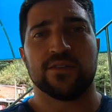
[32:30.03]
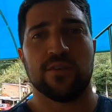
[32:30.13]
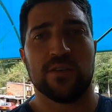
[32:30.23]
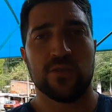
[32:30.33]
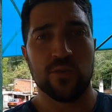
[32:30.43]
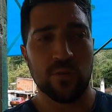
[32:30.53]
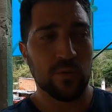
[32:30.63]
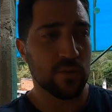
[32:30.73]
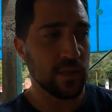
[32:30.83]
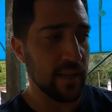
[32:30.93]
So the
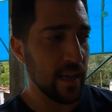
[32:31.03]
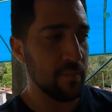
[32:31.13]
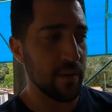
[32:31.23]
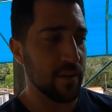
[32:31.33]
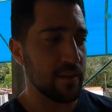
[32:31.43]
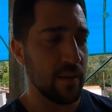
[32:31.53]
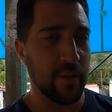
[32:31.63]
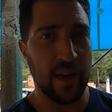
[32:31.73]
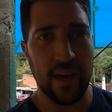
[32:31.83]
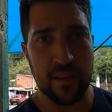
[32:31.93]
two tilapias that
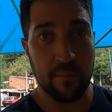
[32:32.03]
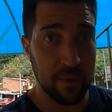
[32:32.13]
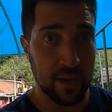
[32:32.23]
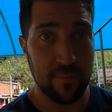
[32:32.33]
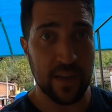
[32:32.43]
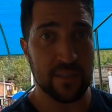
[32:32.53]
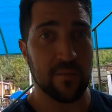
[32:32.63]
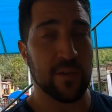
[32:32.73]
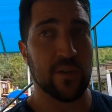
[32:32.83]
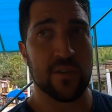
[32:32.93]
we had, the big massive
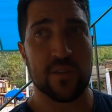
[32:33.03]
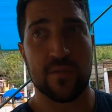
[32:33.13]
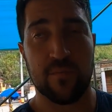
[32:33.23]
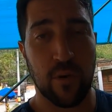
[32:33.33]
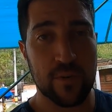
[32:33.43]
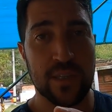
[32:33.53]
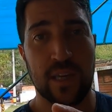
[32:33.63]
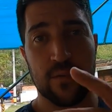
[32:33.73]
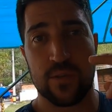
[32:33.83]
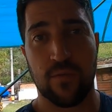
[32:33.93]
meals, both
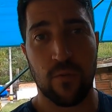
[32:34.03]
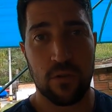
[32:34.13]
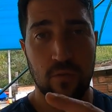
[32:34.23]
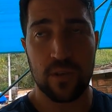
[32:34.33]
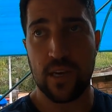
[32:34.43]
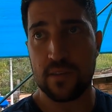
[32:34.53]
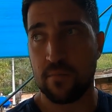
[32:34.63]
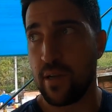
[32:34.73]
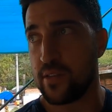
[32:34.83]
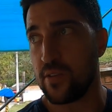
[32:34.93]
together was
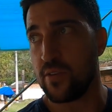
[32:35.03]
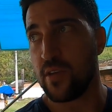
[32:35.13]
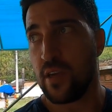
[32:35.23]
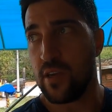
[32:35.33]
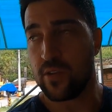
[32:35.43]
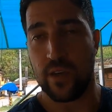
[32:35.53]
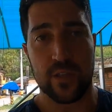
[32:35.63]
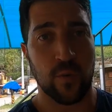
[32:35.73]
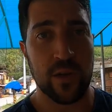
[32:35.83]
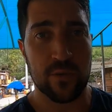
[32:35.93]
44,000 pesos. So
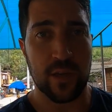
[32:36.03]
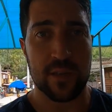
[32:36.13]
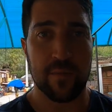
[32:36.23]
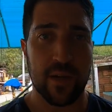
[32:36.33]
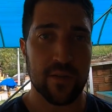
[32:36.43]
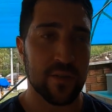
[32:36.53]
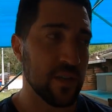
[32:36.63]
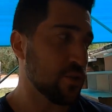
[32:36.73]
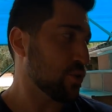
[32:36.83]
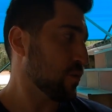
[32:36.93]
that's 22,000 pesos
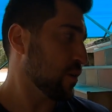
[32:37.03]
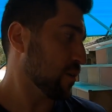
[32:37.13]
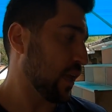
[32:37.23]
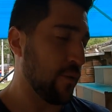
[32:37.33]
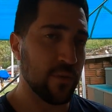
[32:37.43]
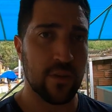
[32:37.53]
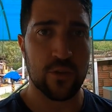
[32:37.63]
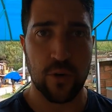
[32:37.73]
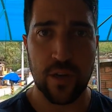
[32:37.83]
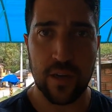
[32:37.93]
each. Came with the
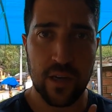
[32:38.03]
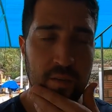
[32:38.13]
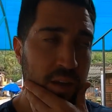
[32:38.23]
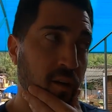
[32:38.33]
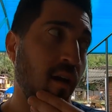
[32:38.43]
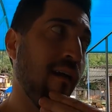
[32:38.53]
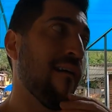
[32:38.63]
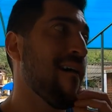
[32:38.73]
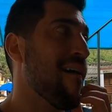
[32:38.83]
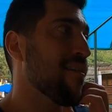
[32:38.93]
drink and everything.
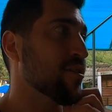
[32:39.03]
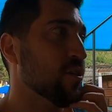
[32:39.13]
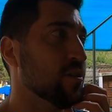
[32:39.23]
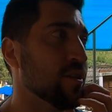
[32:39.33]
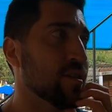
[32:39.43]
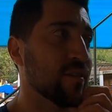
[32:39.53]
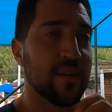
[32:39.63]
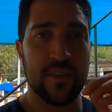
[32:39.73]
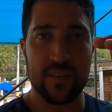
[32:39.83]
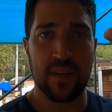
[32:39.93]
So just
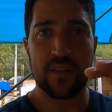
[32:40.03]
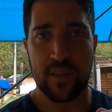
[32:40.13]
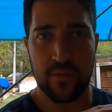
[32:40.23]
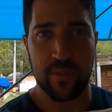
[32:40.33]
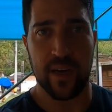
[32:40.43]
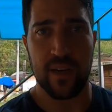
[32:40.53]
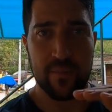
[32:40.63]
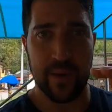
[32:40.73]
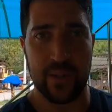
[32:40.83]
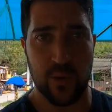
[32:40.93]
there's deducting from my
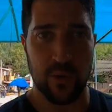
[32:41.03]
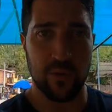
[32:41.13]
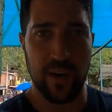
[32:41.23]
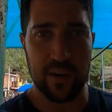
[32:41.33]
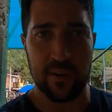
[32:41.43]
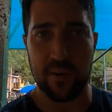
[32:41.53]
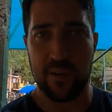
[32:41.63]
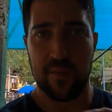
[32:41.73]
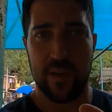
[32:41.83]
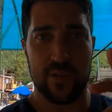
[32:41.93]
total value,
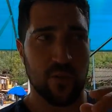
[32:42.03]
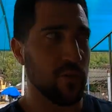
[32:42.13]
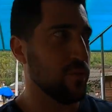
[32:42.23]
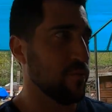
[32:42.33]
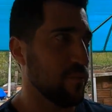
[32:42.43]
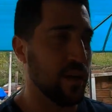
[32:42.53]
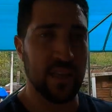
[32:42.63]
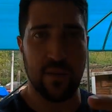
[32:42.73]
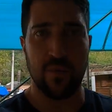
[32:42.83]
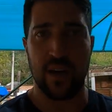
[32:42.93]
my total money
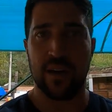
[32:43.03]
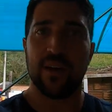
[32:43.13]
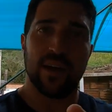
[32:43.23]
that I brought.